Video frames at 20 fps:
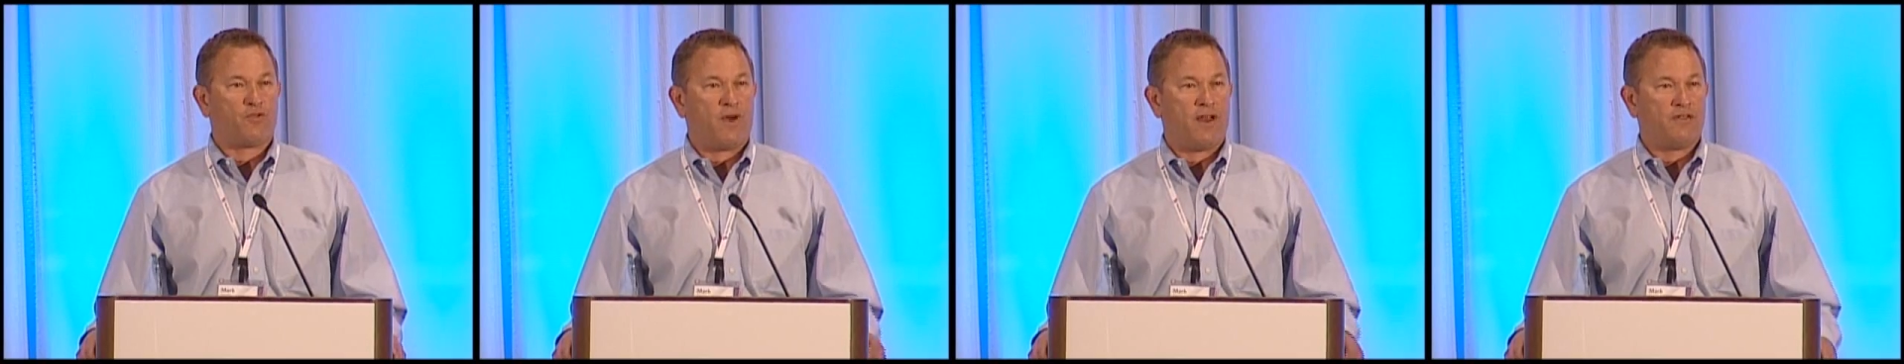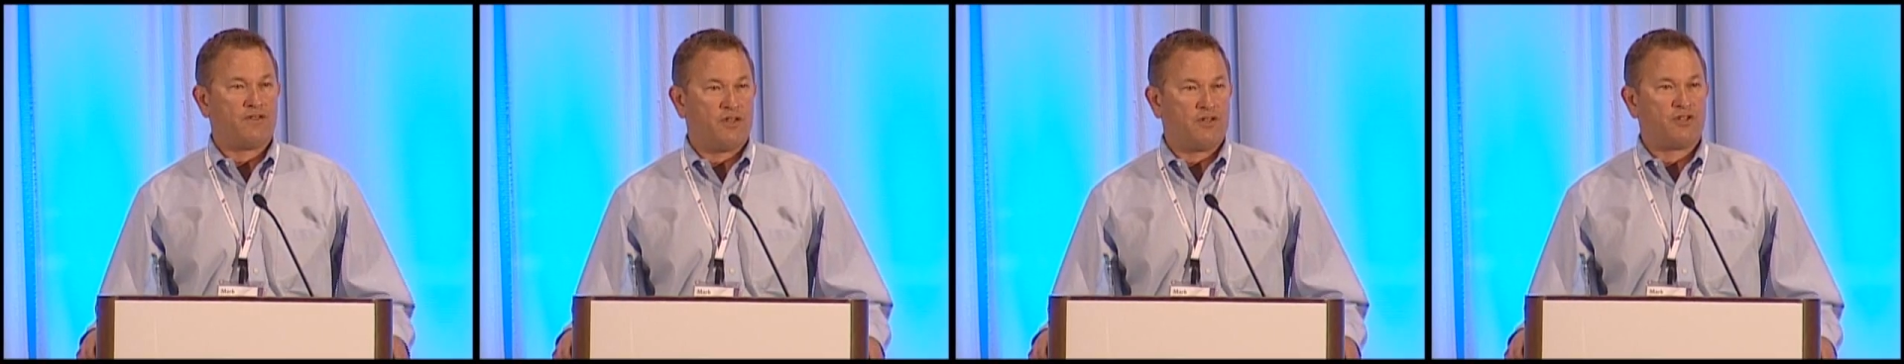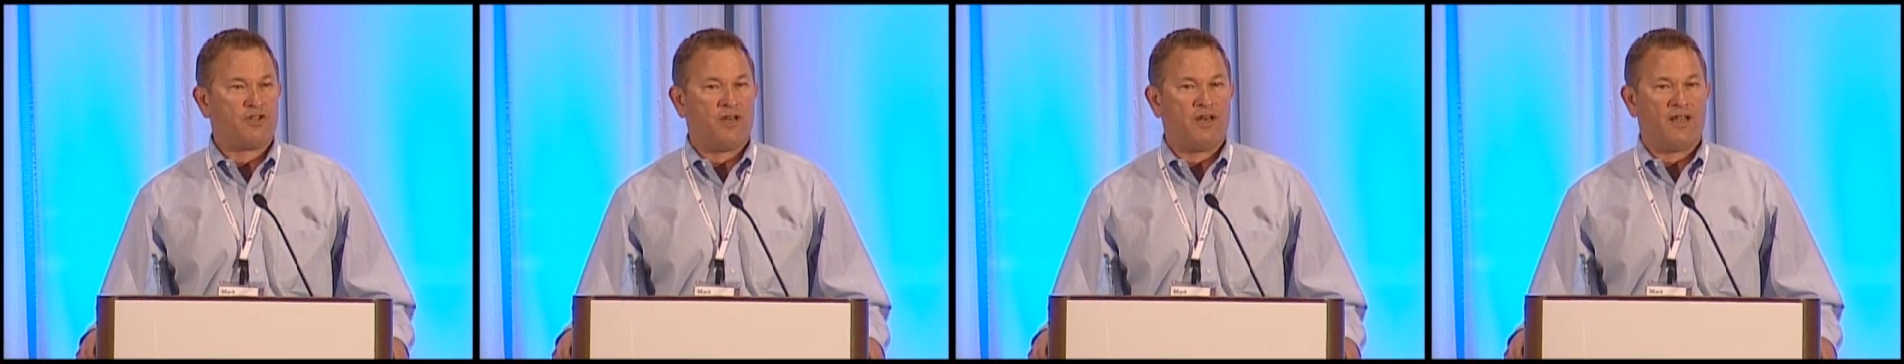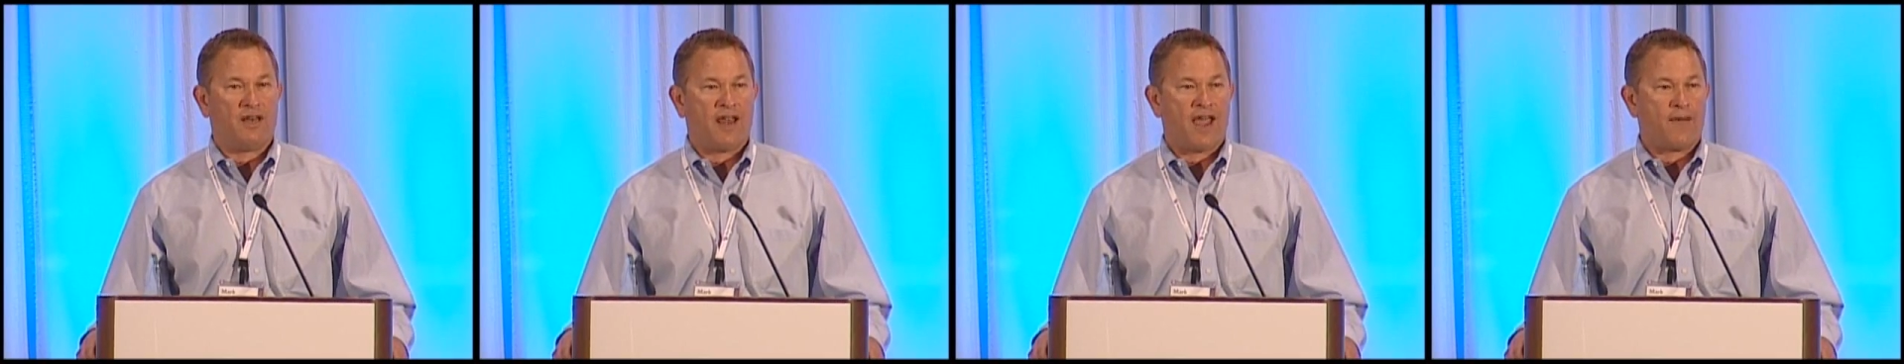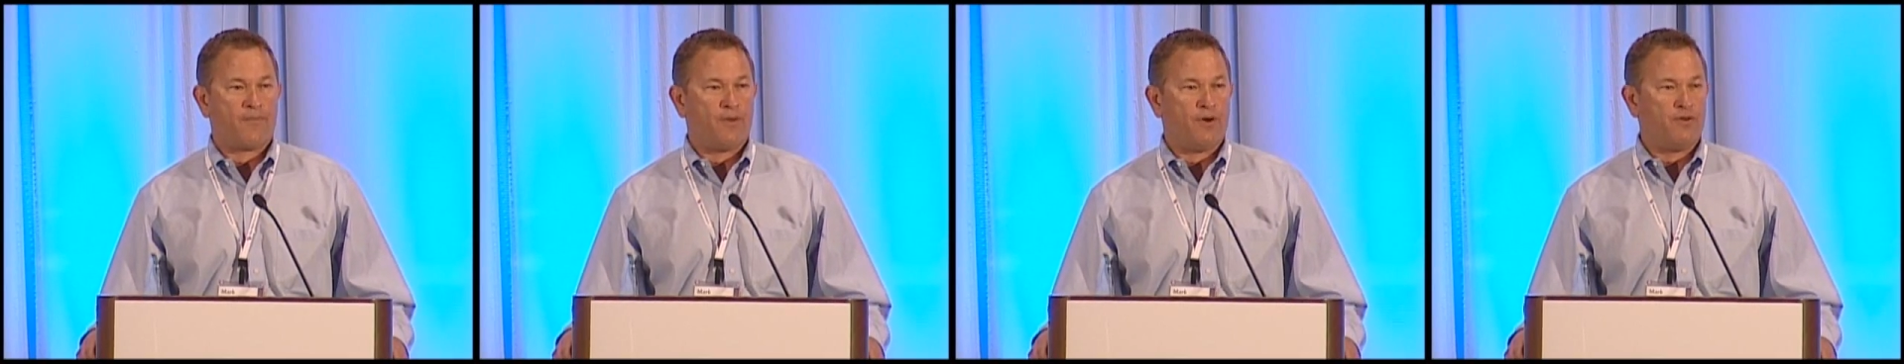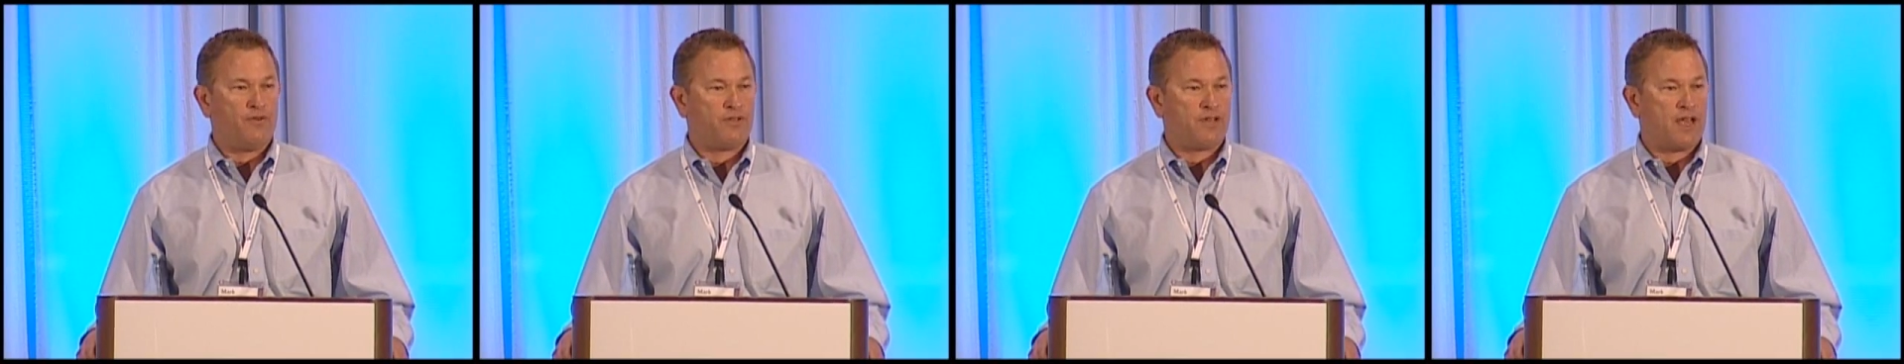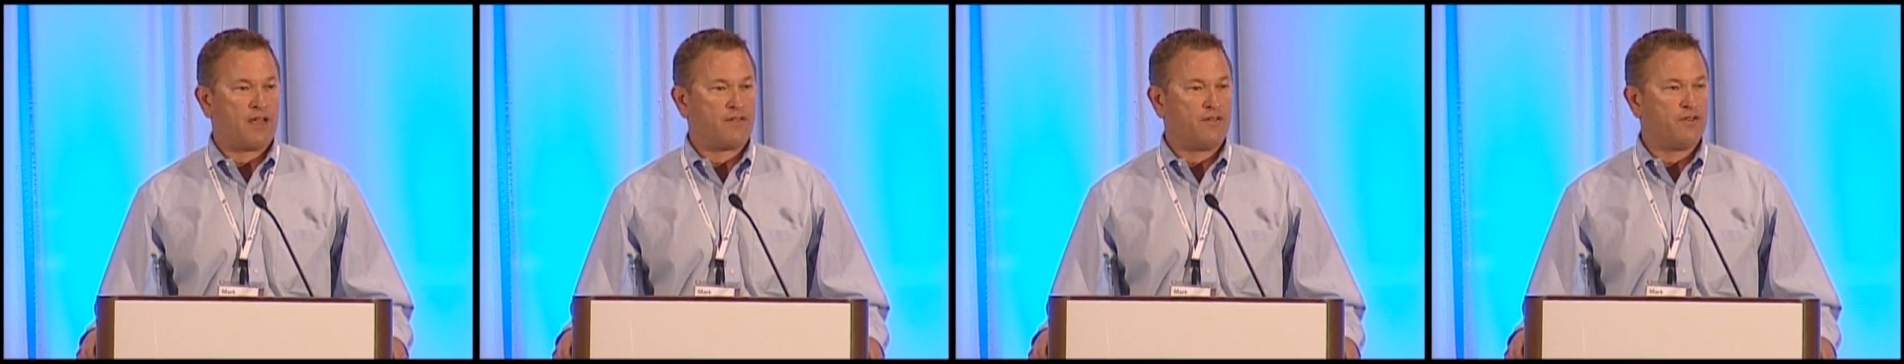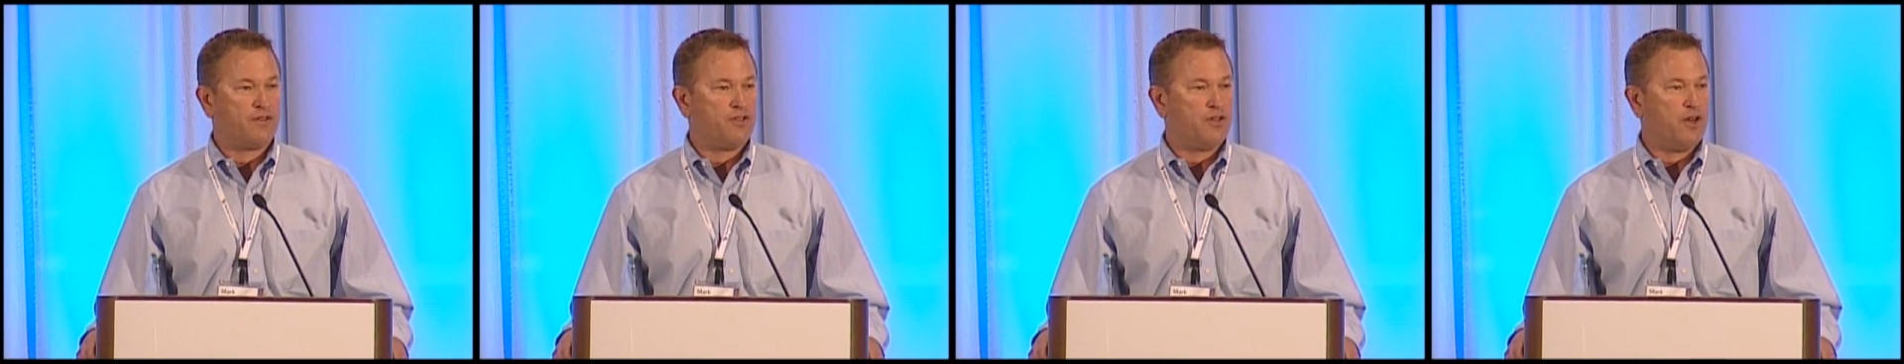transition at Napa New
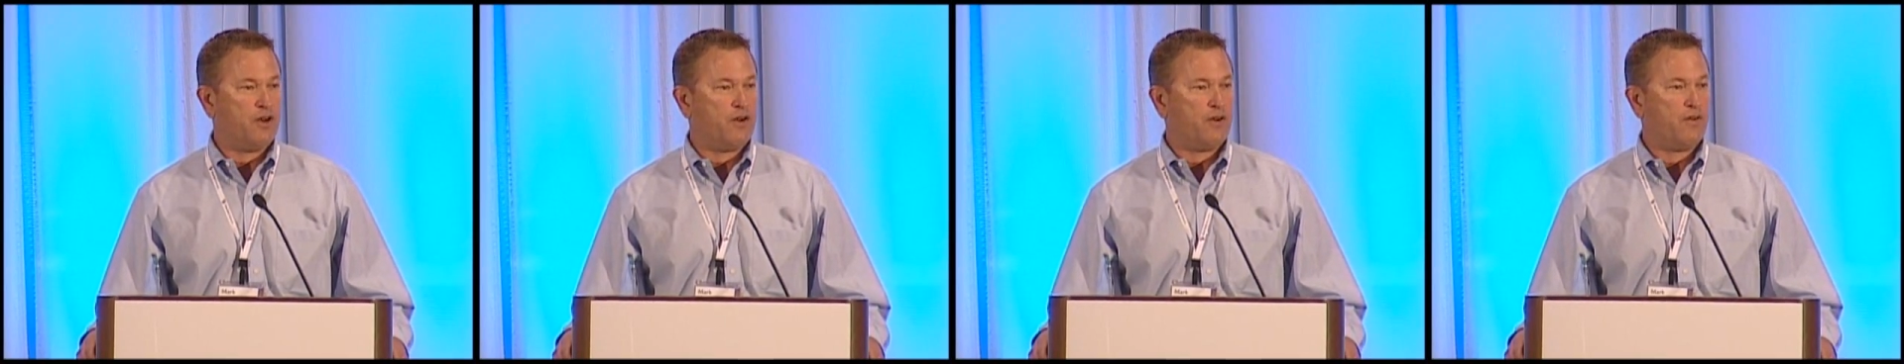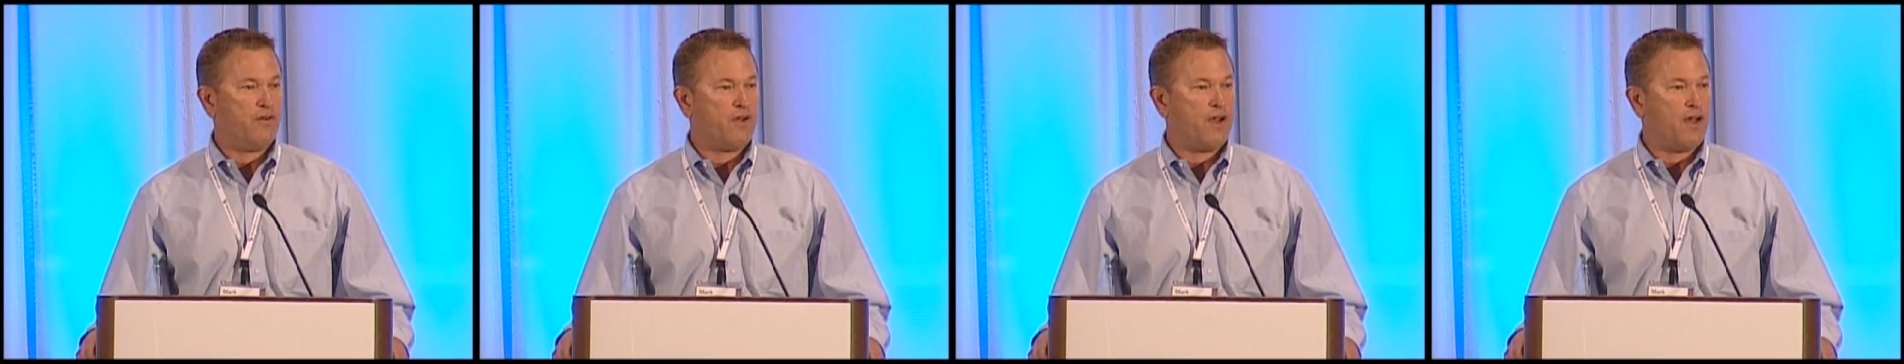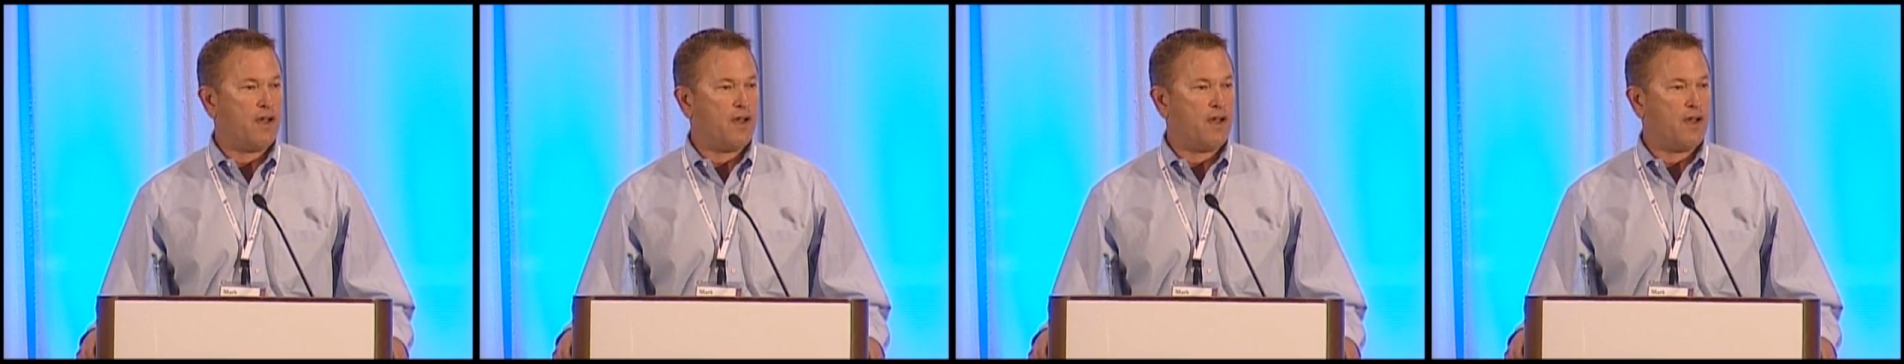Tech this year.